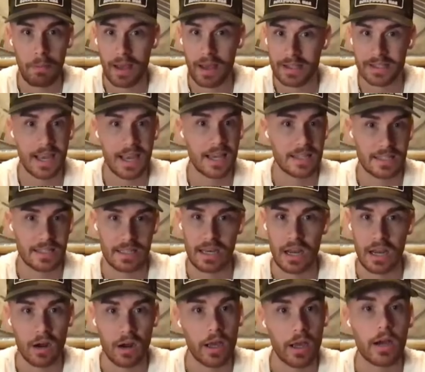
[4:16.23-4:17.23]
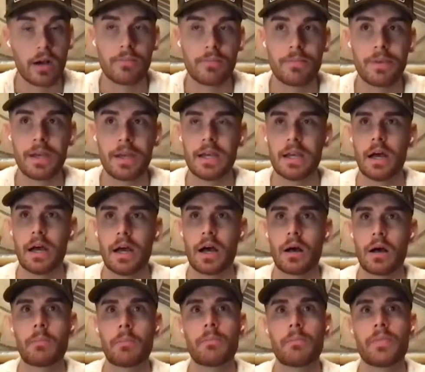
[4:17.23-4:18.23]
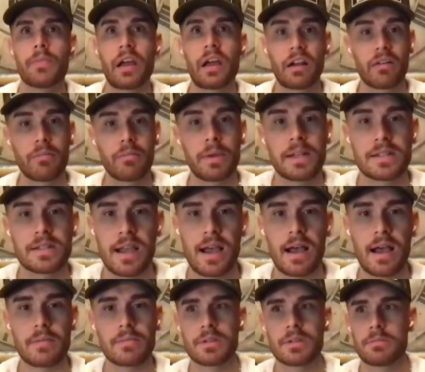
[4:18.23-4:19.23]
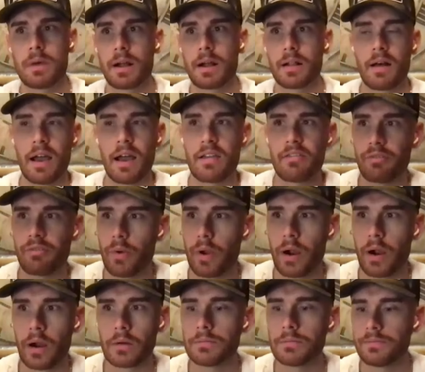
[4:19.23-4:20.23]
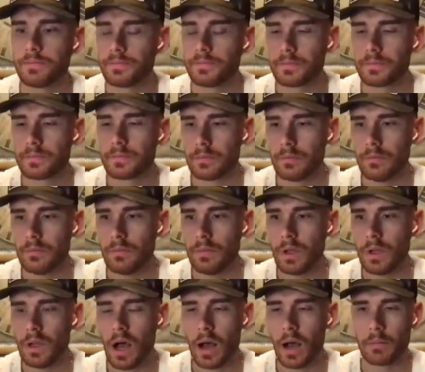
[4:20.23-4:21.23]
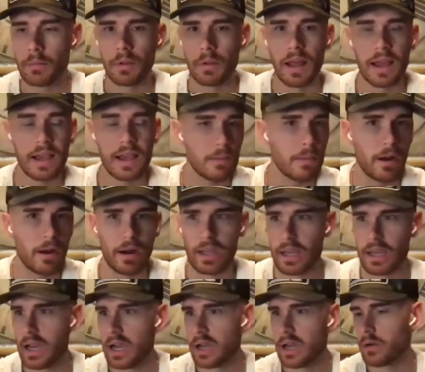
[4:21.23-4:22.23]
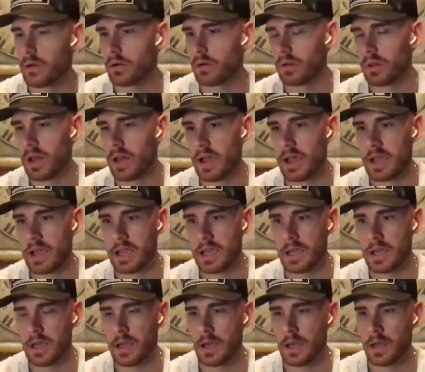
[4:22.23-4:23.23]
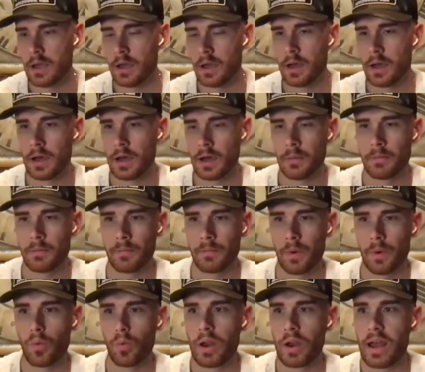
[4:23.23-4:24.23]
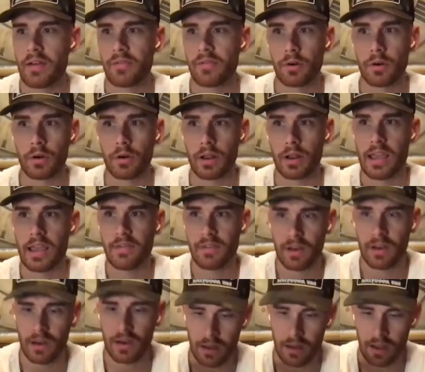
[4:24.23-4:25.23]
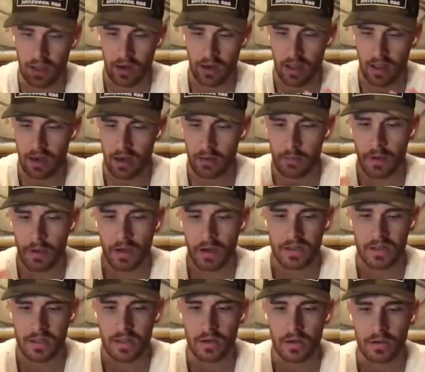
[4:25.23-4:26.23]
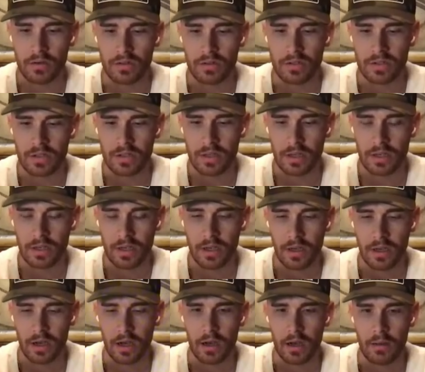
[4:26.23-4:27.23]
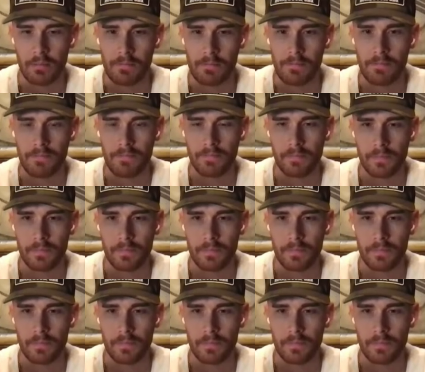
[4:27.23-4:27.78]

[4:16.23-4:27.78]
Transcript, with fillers: best case scenario. Um, there have been times in my life where, um, like American Idol, like um, whatever, even in, in amongst those, um,